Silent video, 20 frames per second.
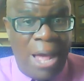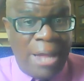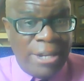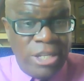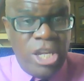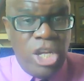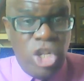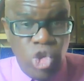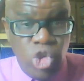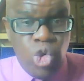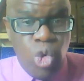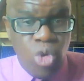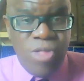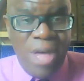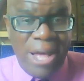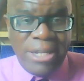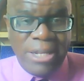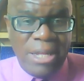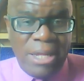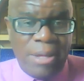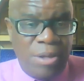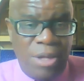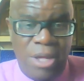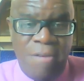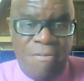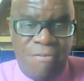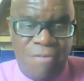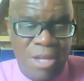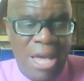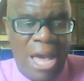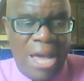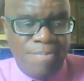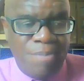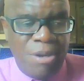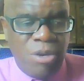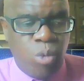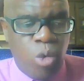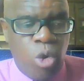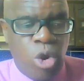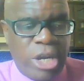And he knew that if he had
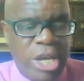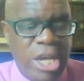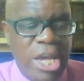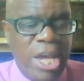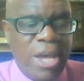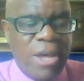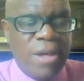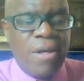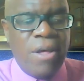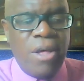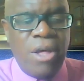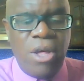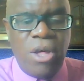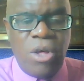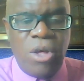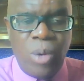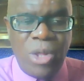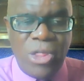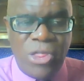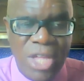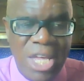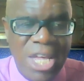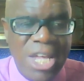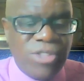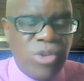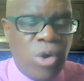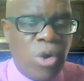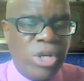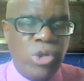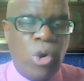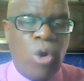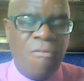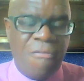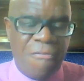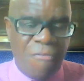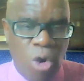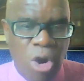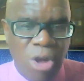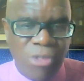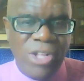been working with these or
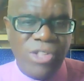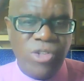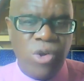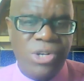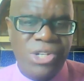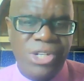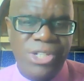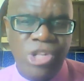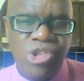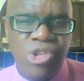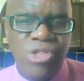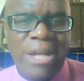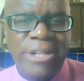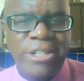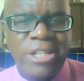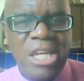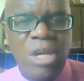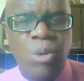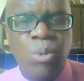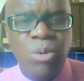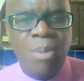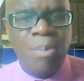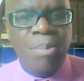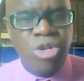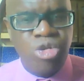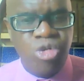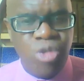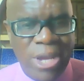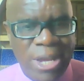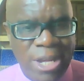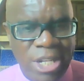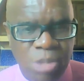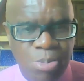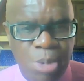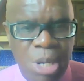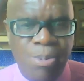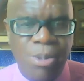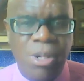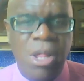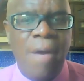for these organizations, that he would be betraying his
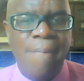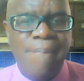people.